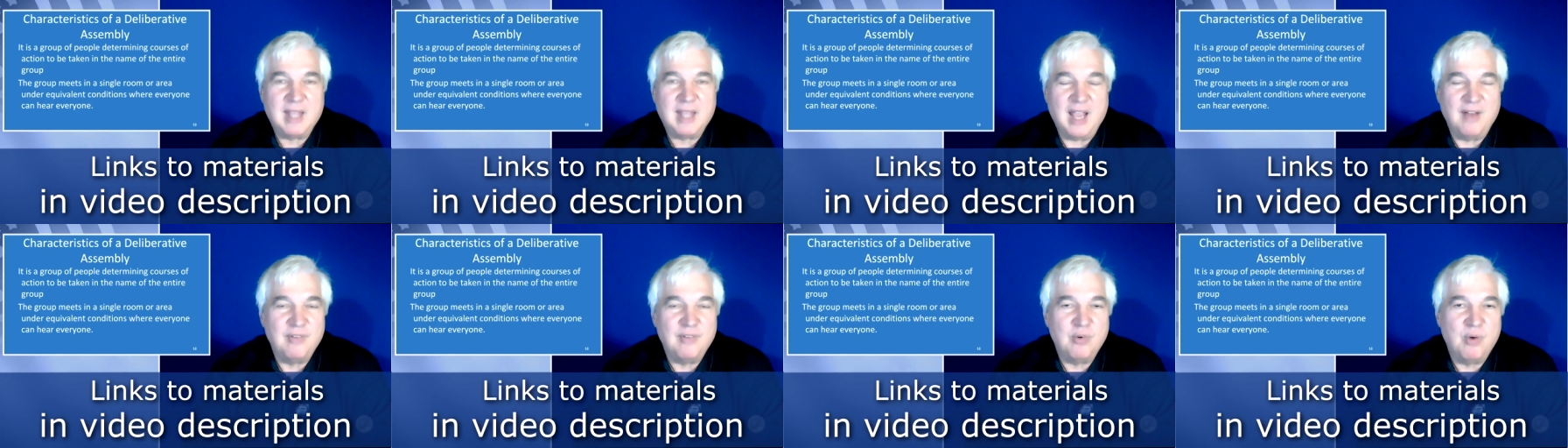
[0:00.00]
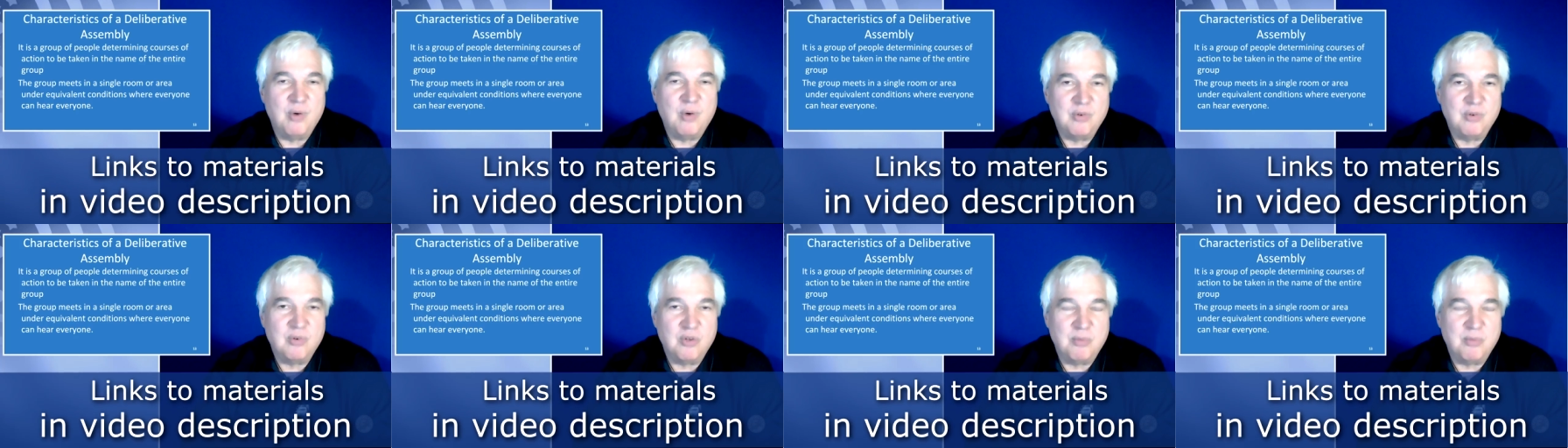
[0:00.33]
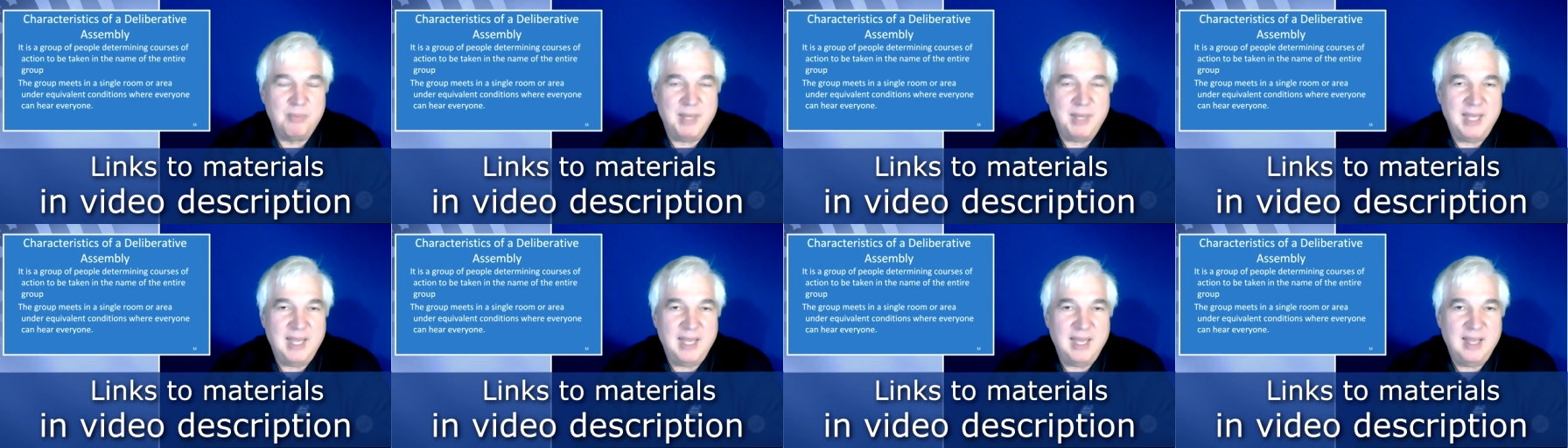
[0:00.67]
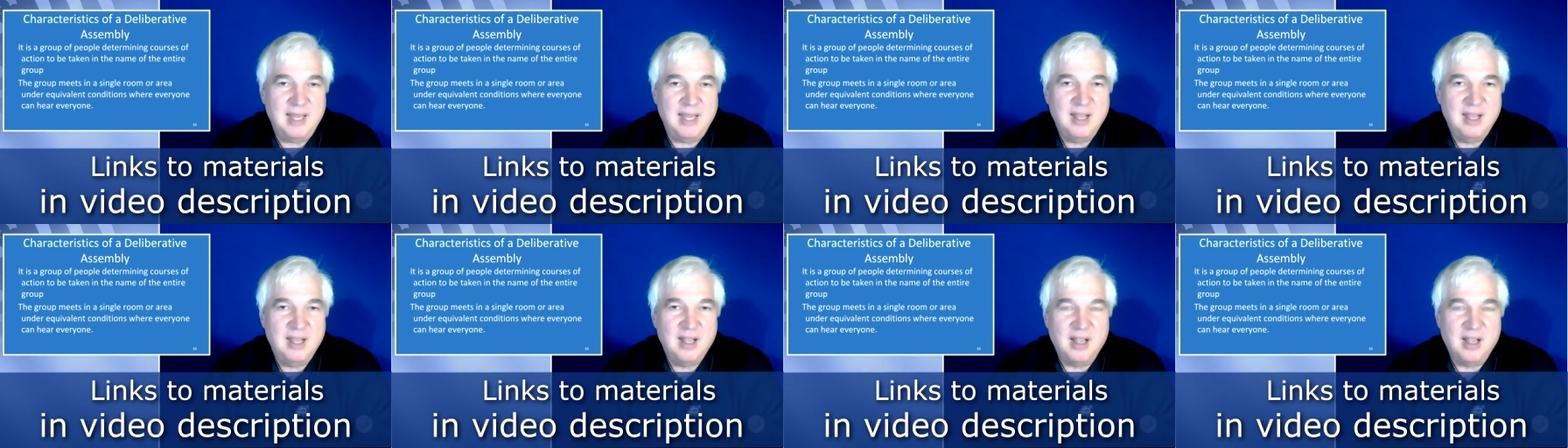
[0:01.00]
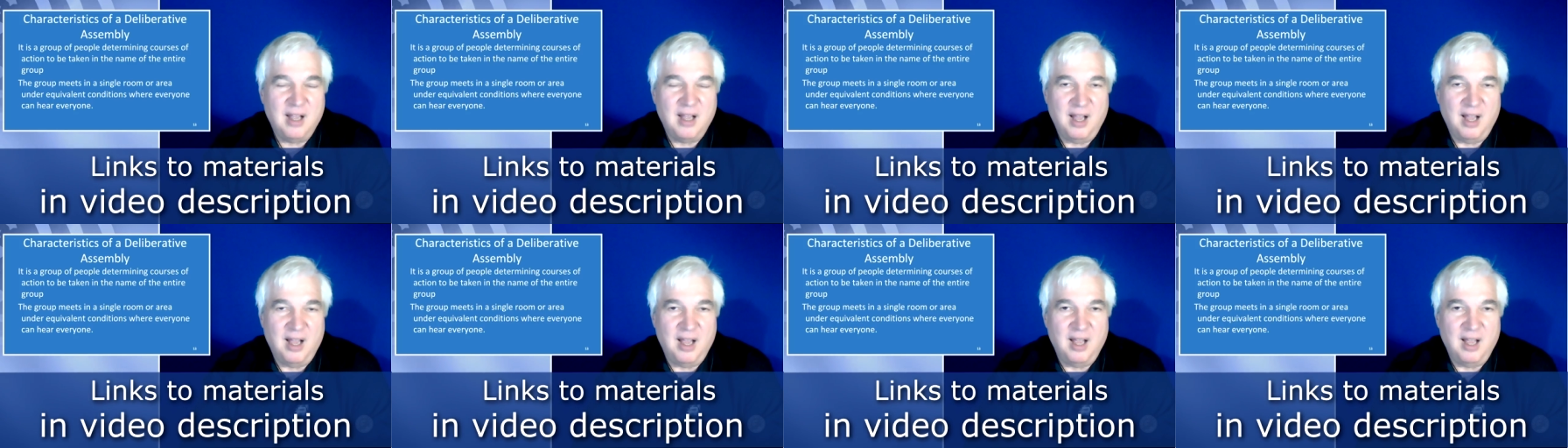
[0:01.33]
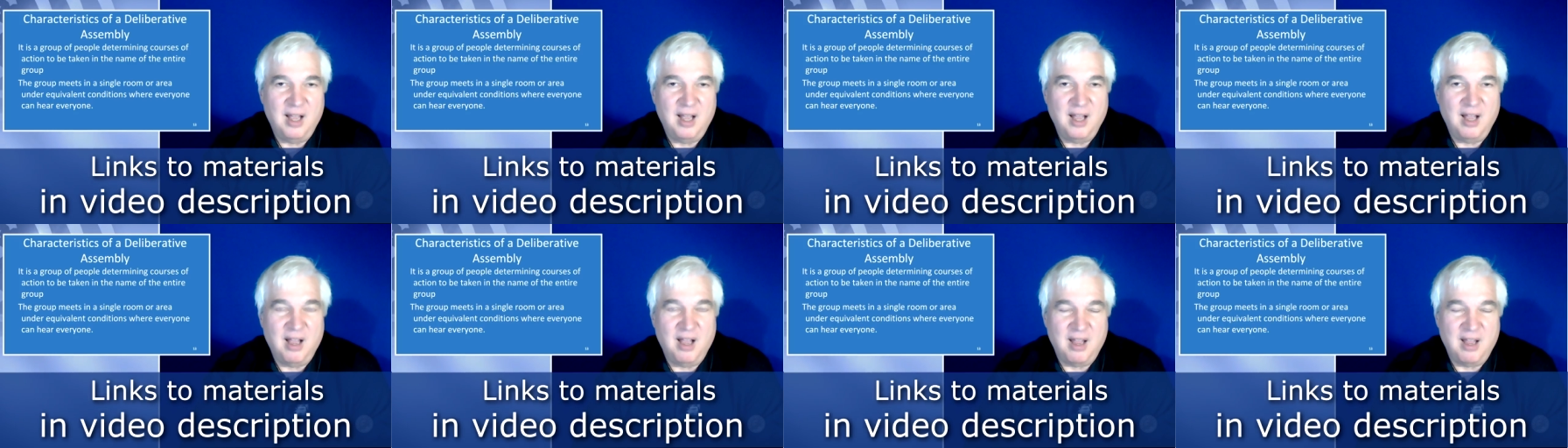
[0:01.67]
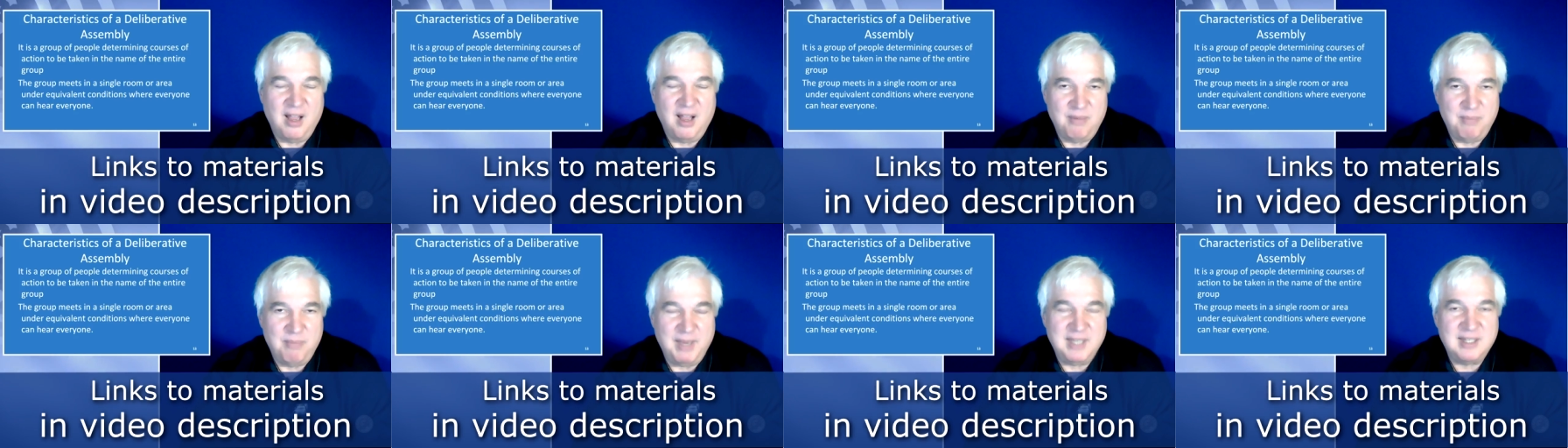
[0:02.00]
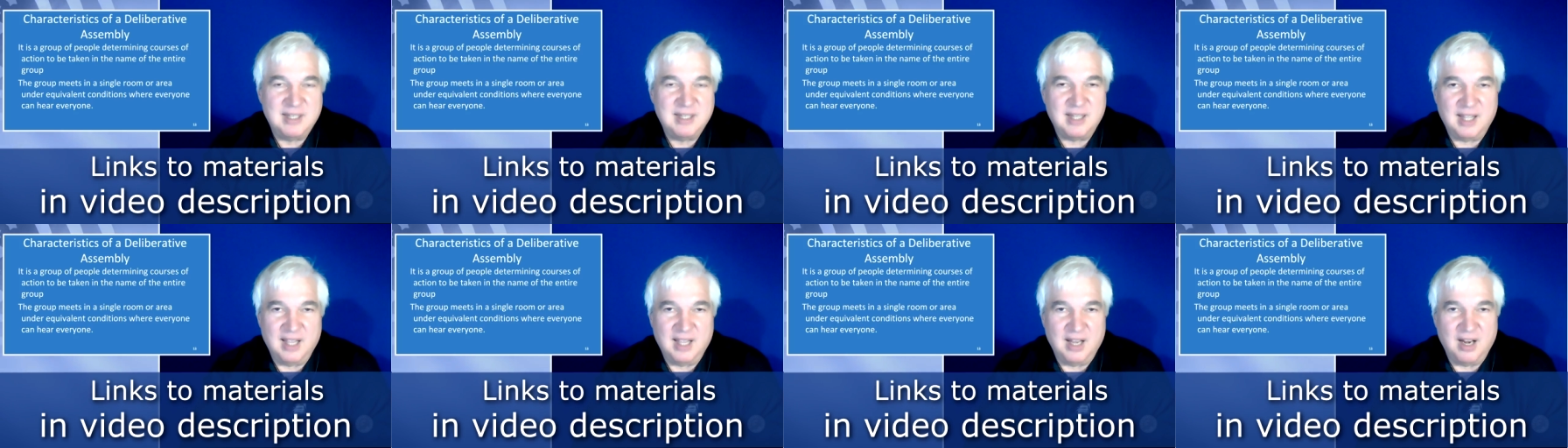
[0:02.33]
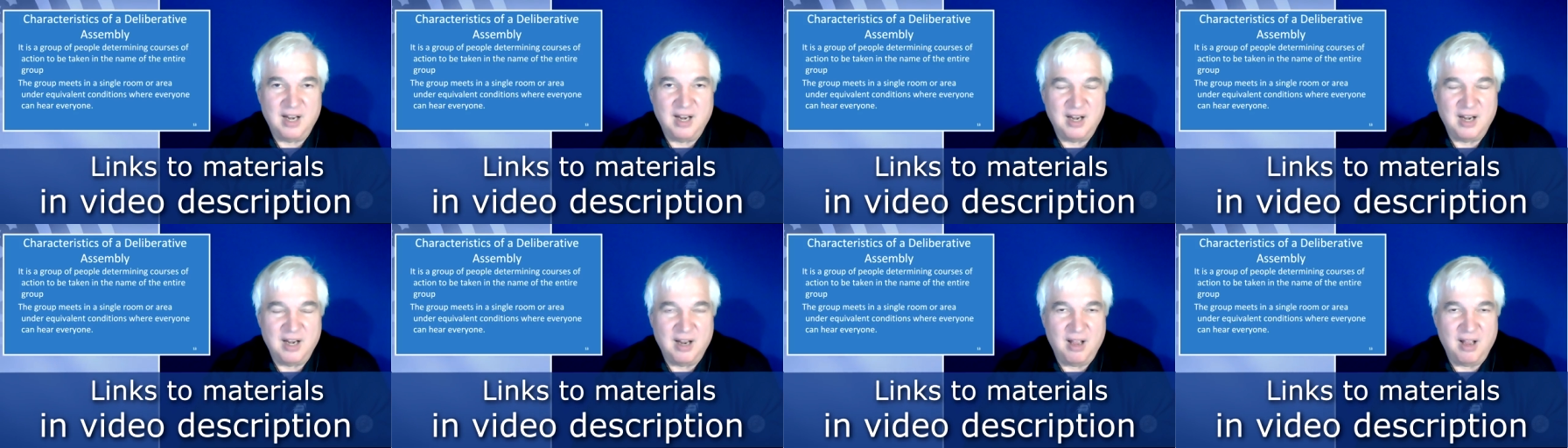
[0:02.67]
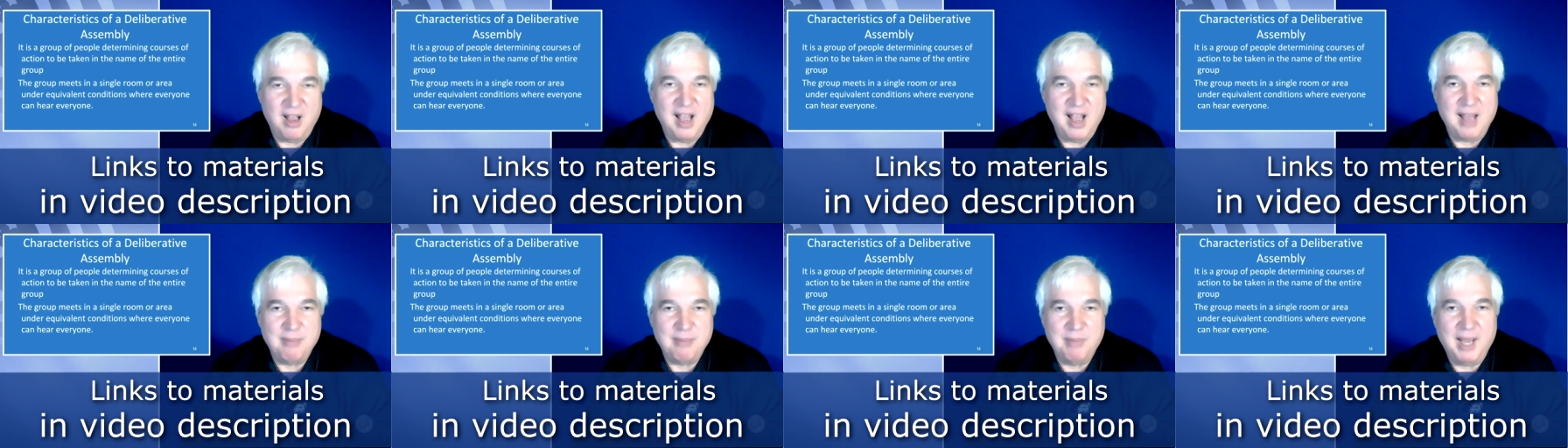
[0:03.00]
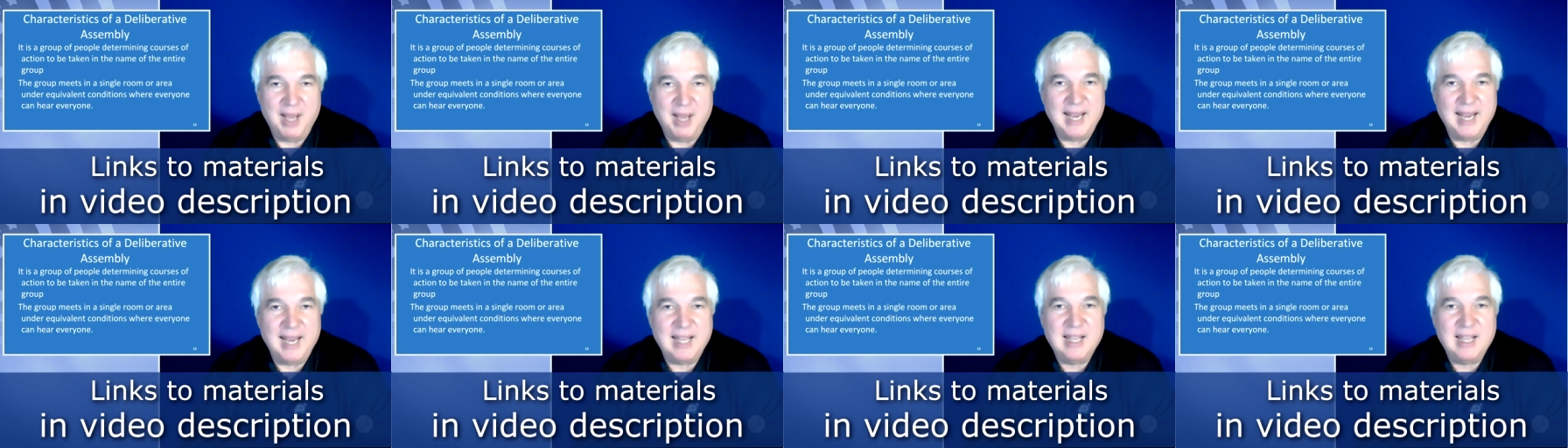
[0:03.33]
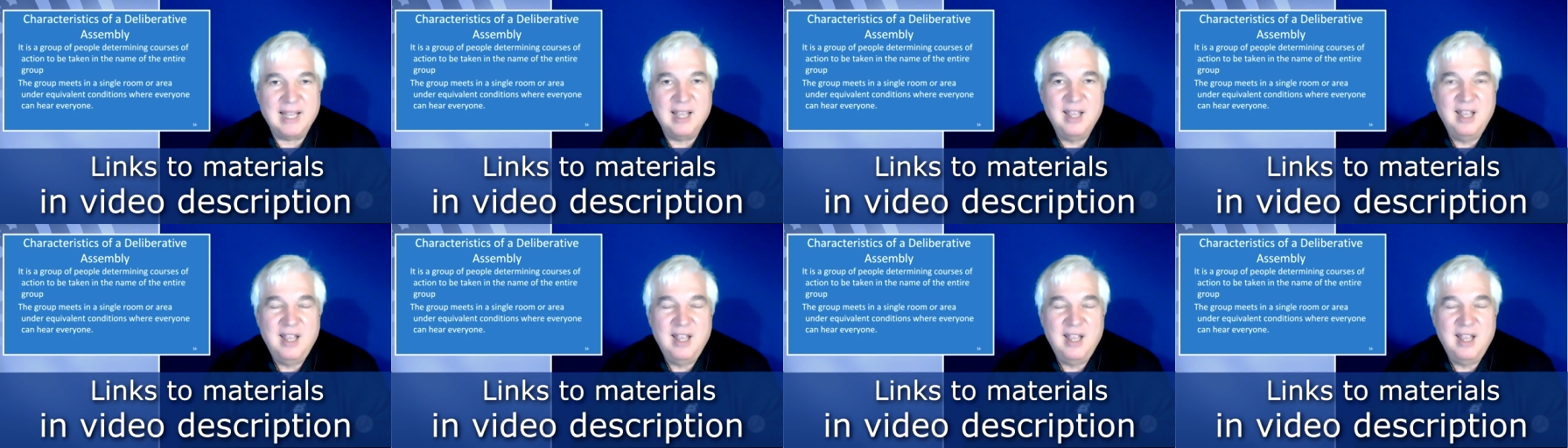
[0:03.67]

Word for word: everyone will be uh, on basically on a hot mic,